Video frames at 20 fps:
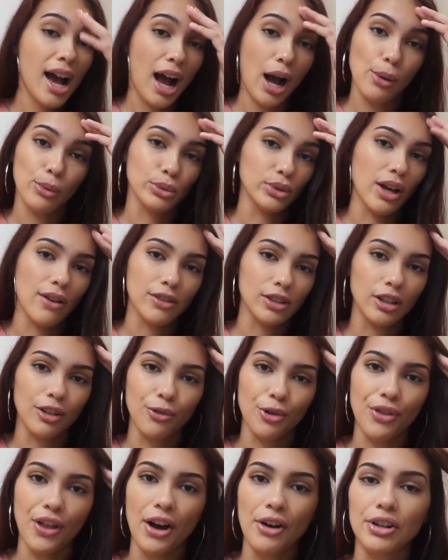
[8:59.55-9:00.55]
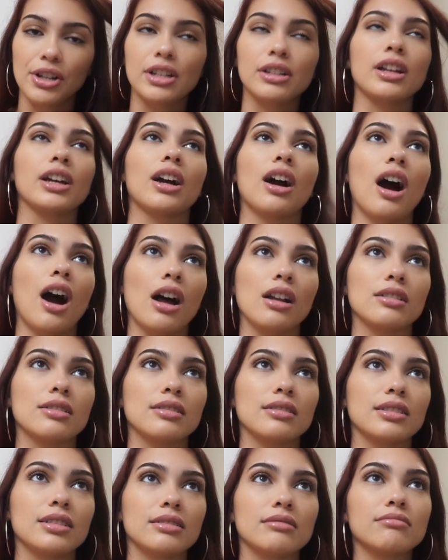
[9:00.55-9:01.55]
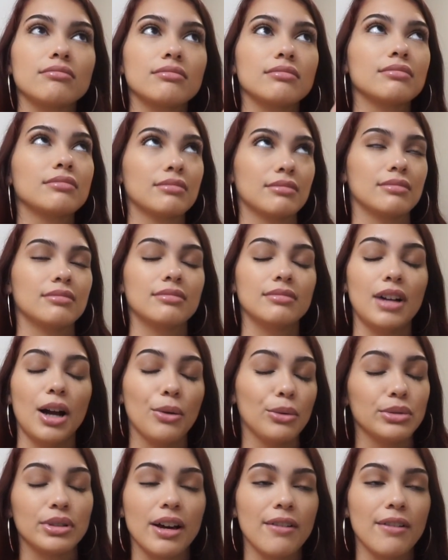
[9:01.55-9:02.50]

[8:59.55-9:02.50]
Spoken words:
I will never live without it. Like, honestly, I will